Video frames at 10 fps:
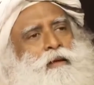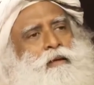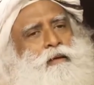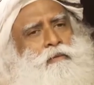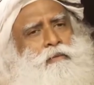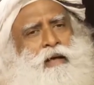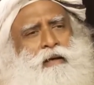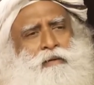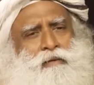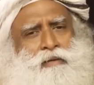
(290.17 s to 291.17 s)

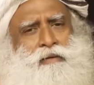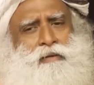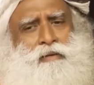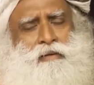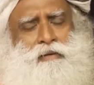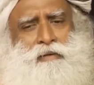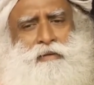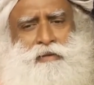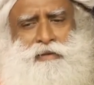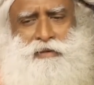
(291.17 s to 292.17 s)
Well,
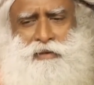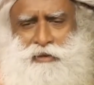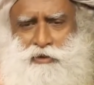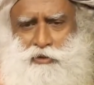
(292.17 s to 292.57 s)
this needs